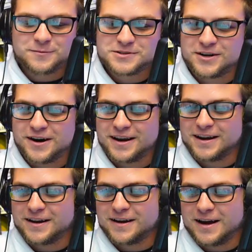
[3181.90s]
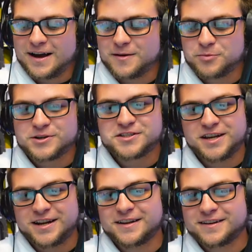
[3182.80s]
sorry. You know, I
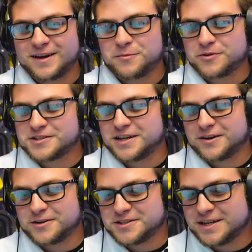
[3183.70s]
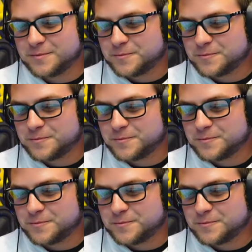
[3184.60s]
appreciate it. I appreciate it, RJ